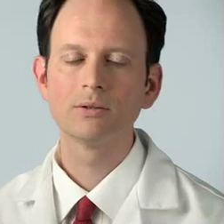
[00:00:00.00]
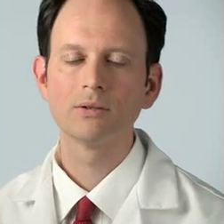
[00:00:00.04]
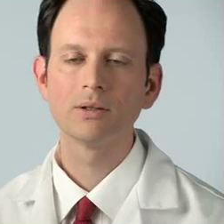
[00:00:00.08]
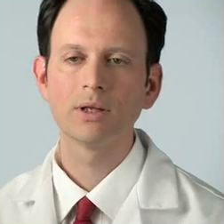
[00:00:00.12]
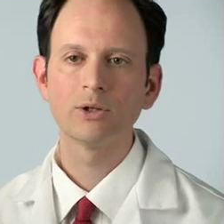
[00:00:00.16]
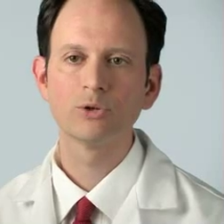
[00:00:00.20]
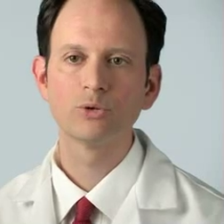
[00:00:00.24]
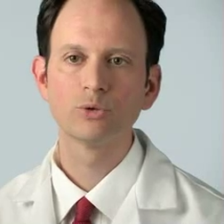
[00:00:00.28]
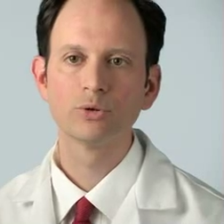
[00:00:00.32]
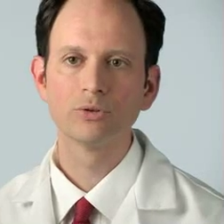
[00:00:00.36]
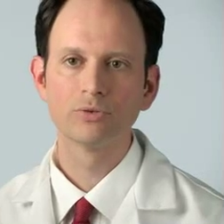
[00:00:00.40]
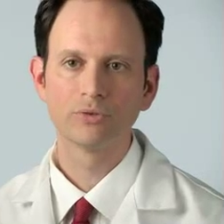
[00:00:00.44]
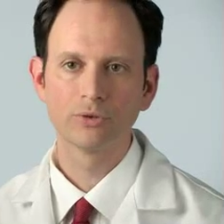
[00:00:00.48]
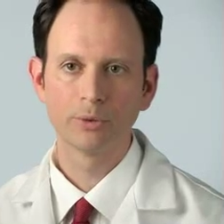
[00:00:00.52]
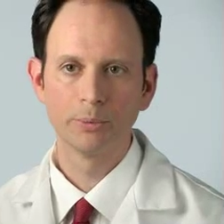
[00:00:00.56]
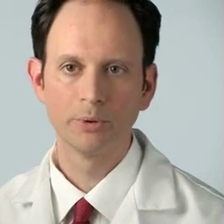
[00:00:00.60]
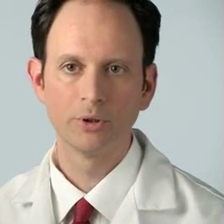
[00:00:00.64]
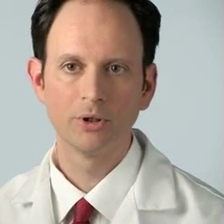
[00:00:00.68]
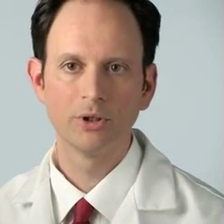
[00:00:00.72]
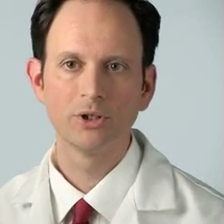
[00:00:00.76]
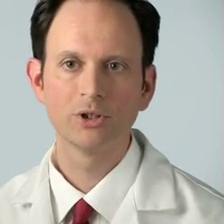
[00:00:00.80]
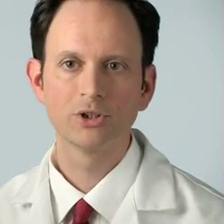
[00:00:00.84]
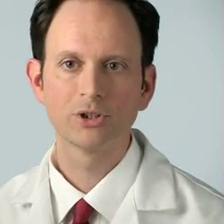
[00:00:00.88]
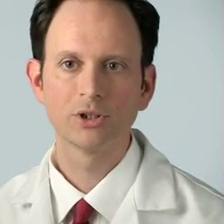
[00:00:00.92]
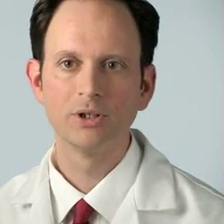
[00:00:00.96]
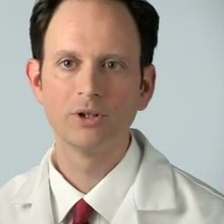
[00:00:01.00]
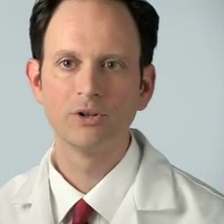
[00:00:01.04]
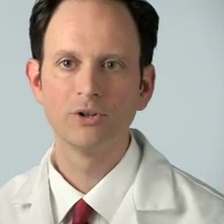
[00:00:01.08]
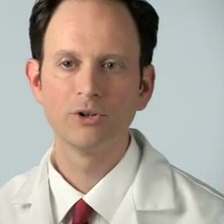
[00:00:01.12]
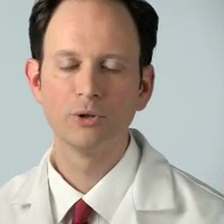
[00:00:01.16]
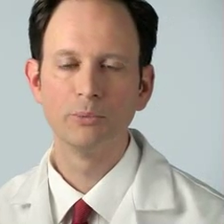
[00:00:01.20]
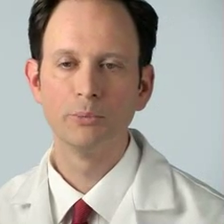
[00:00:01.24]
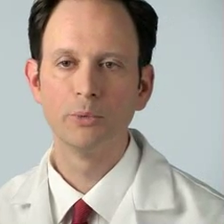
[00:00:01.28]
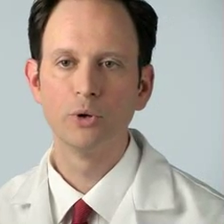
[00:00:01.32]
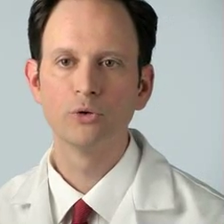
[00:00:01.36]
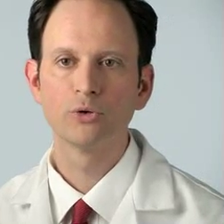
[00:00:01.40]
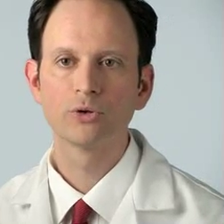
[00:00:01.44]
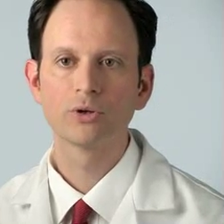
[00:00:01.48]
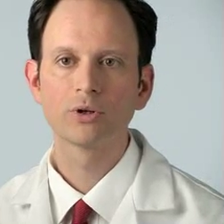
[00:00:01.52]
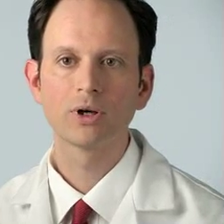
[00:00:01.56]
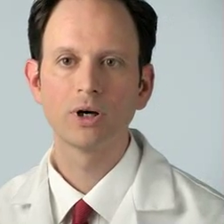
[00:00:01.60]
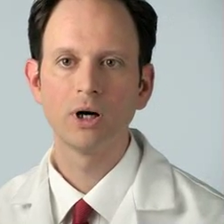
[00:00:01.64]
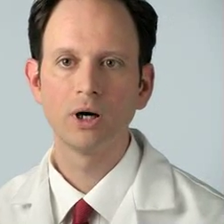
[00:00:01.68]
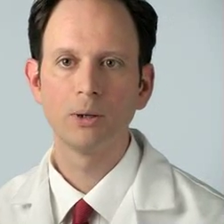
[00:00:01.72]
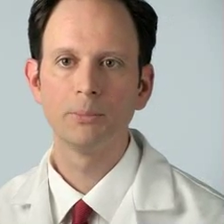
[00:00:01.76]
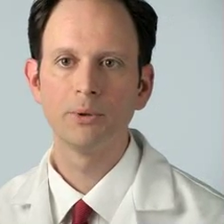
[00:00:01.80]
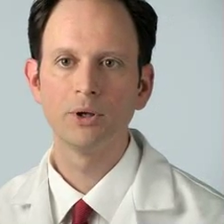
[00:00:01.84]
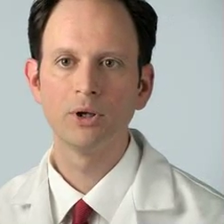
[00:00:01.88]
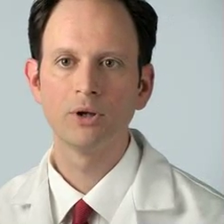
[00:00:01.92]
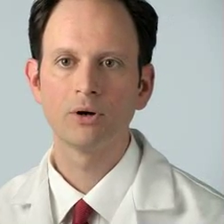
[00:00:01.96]
Atrial fibrillation is the most
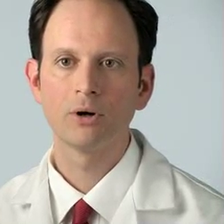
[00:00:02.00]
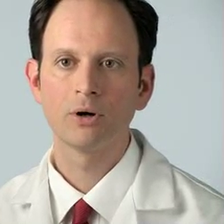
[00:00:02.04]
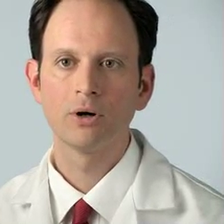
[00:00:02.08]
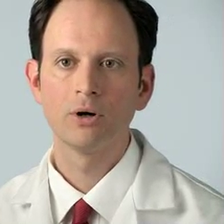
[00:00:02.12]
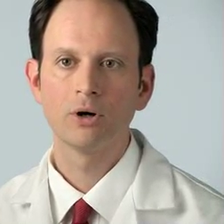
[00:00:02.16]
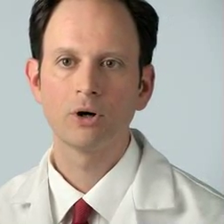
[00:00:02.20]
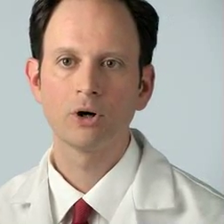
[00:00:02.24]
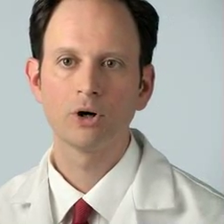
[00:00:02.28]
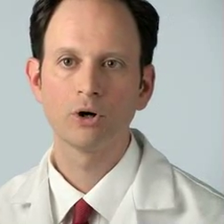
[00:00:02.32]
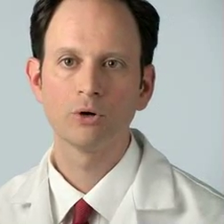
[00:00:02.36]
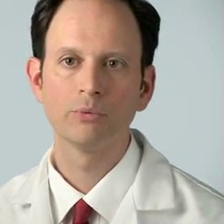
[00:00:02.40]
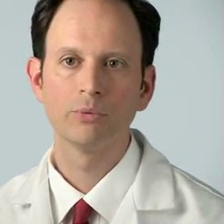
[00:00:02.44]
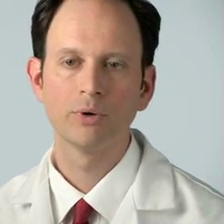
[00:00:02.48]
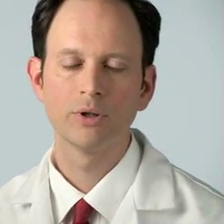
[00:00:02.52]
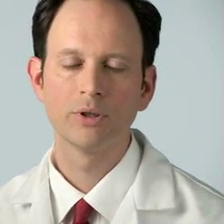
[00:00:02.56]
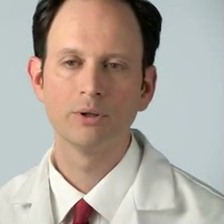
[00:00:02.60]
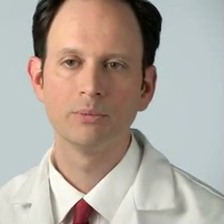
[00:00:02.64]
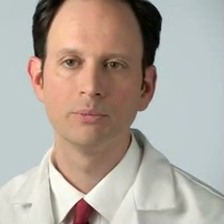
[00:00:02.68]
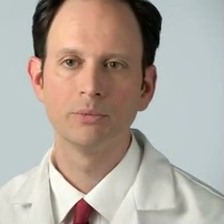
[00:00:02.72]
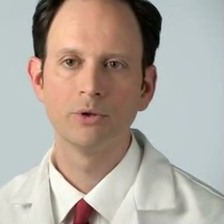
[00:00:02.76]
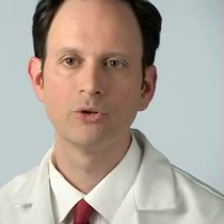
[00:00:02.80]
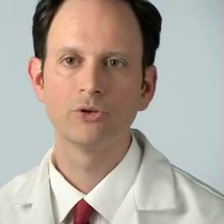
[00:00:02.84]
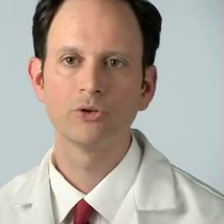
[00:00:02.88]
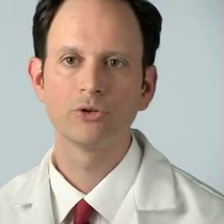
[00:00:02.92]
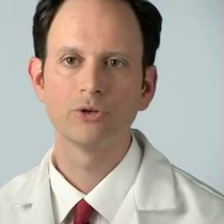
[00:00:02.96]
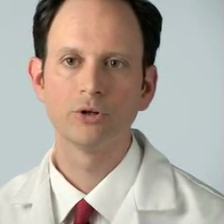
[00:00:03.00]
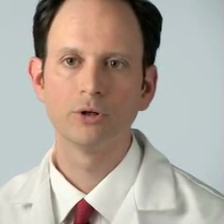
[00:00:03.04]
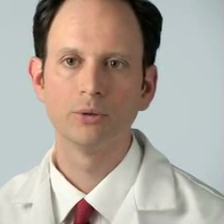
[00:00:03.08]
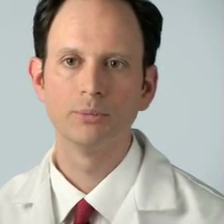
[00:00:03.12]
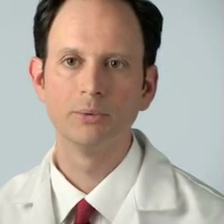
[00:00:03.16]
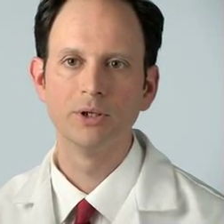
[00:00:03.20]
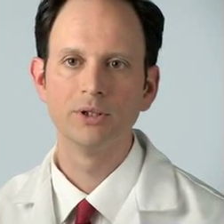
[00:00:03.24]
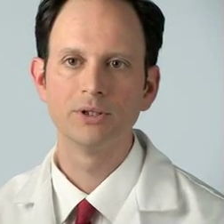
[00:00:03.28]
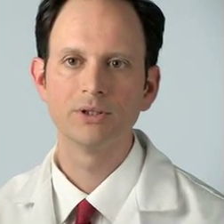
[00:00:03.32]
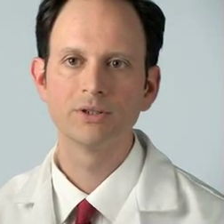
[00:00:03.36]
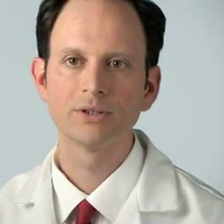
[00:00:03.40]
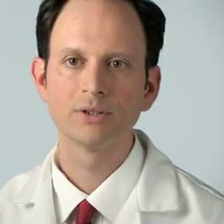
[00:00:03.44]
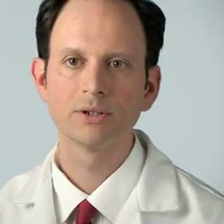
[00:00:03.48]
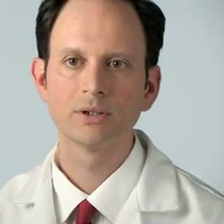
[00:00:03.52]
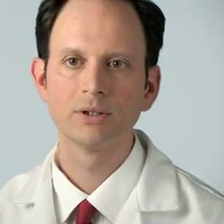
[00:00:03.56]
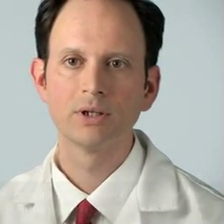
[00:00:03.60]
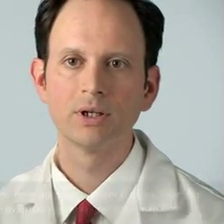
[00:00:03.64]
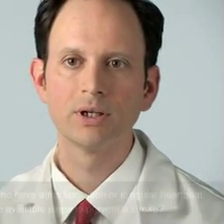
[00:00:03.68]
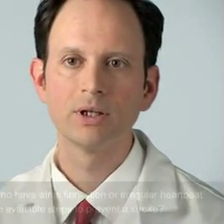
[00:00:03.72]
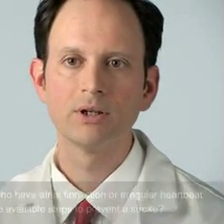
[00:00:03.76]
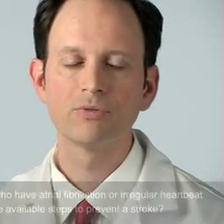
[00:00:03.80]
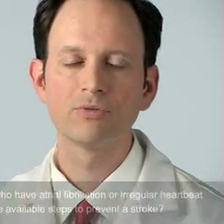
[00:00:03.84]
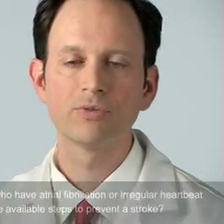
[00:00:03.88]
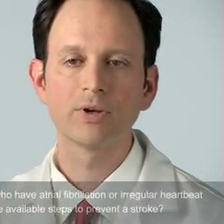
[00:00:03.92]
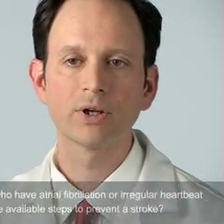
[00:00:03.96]
common heart rhythm disturbance.
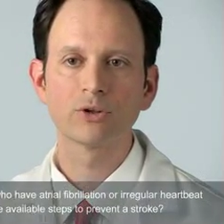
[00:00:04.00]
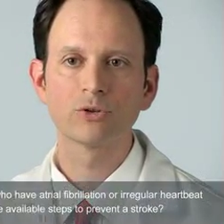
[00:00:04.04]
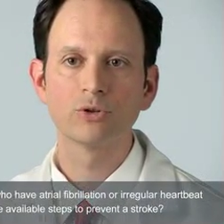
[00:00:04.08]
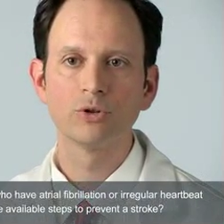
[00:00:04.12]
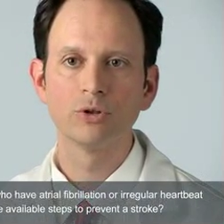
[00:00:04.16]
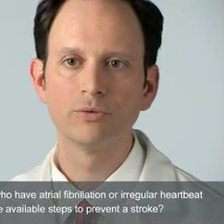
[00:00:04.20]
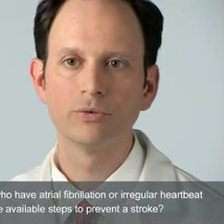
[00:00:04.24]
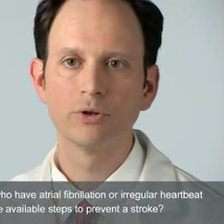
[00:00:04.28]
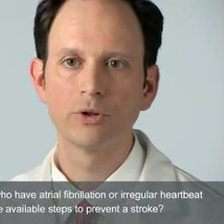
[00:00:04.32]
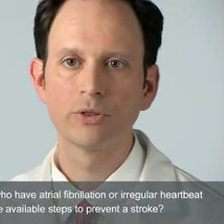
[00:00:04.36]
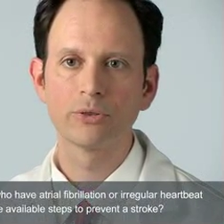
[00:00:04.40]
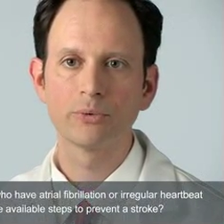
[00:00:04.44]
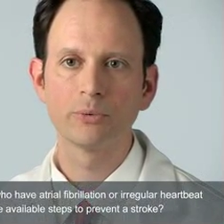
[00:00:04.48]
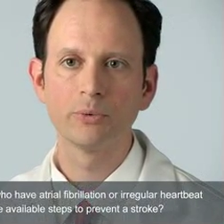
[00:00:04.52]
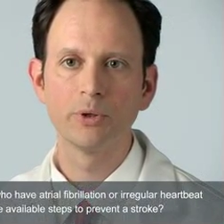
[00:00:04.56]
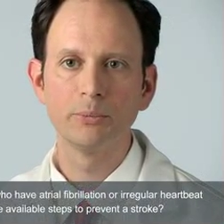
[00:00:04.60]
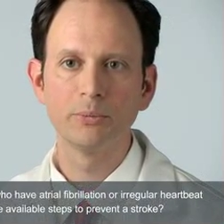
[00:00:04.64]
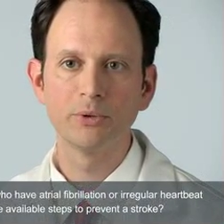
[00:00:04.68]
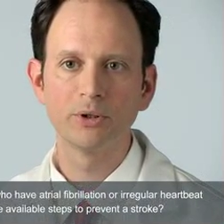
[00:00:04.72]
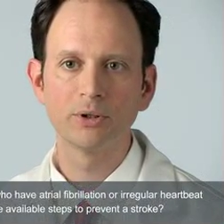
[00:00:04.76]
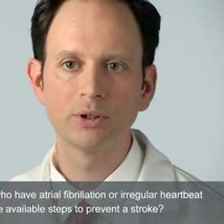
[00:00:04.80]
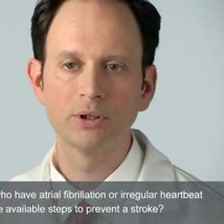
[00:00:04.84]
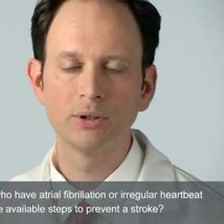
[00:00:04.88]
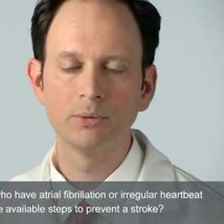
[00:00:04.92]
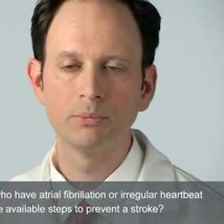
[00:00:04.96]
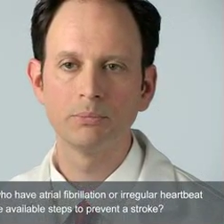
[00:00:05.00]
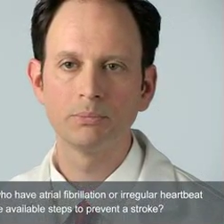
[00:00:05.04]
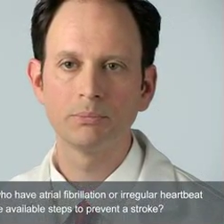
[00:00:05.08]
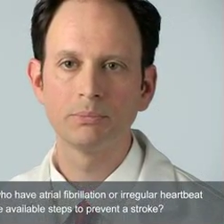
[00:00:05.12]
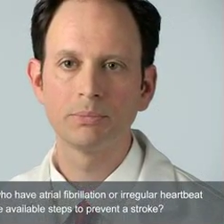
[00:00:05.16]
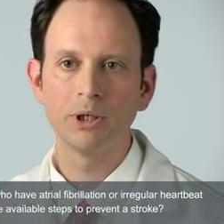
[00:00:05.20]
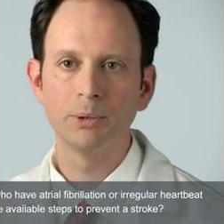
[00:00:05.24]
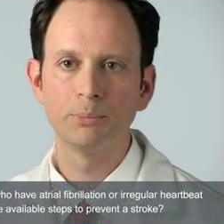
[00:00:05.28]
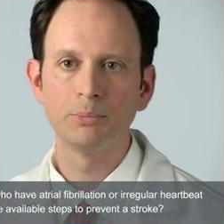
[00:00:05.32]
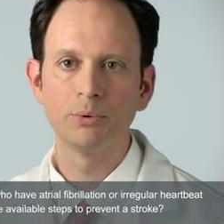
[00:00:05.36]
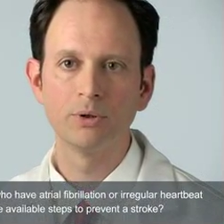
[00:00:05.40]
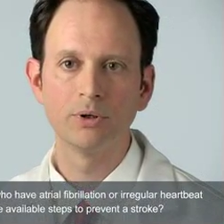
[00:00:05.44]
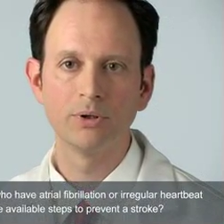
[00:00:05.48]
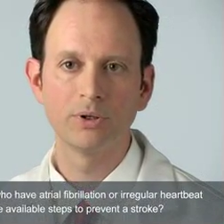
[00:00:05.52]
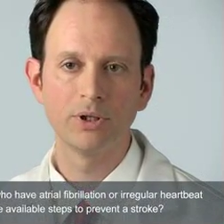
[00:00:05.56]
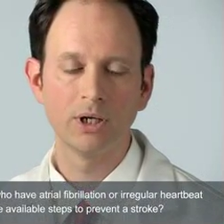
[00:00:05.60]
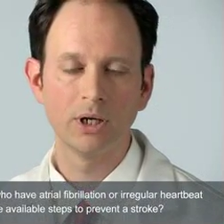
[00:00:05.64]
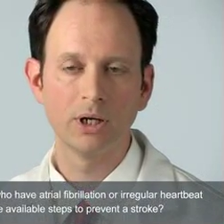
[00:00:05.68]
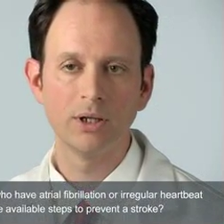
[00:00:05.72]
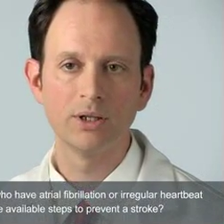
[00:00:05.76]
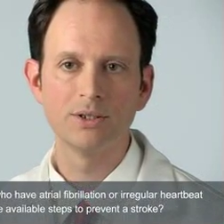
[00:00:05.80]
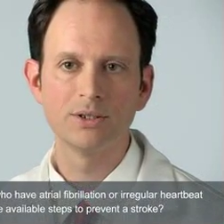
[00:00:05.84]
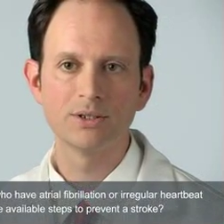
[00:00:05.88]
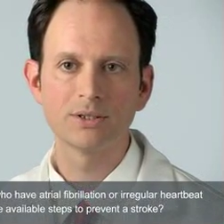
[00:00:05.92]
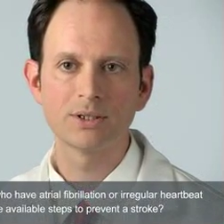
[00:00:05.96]
It affects over three million people in the
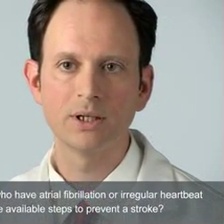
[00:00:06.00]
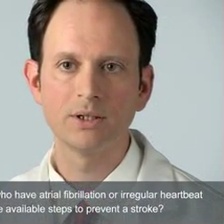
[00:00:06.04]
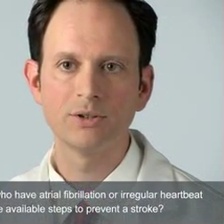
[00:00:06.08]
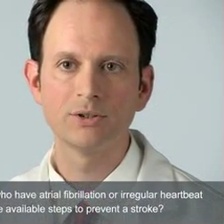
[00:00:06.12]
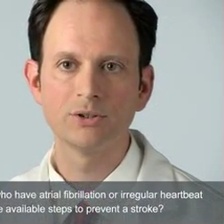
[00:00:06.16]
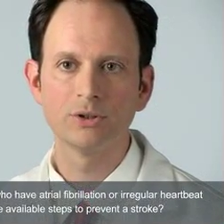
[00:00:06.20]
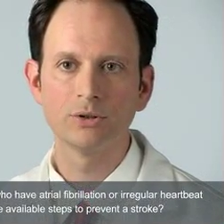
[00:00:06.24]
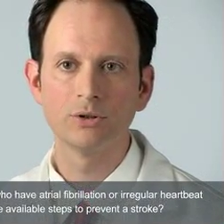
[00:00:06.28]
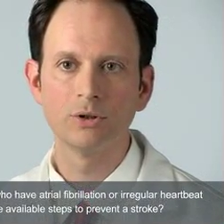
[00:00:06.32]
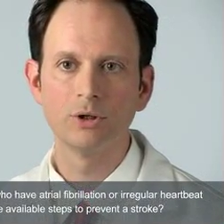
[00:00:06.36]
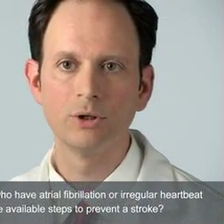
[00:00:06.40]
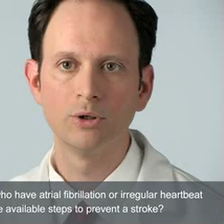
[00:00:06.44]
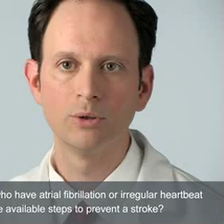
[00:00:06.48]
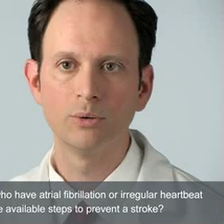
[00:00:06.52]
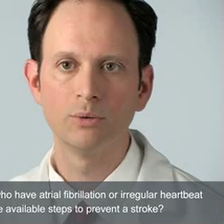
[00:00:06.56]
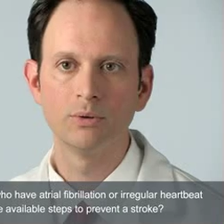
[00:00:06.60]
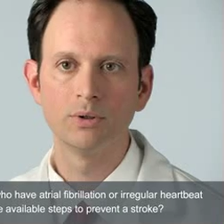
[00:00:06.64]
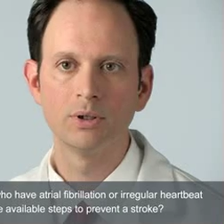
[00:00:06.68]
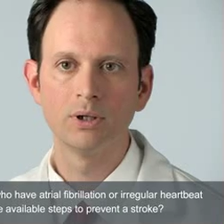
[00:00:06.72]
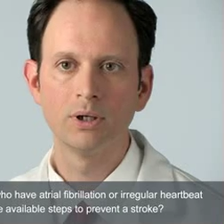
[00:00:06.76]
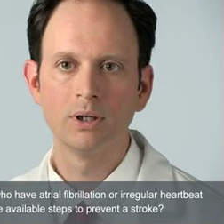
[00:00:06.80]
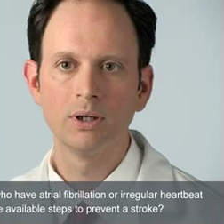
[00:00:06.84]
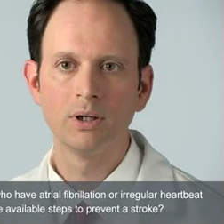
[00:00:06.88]
United States alone.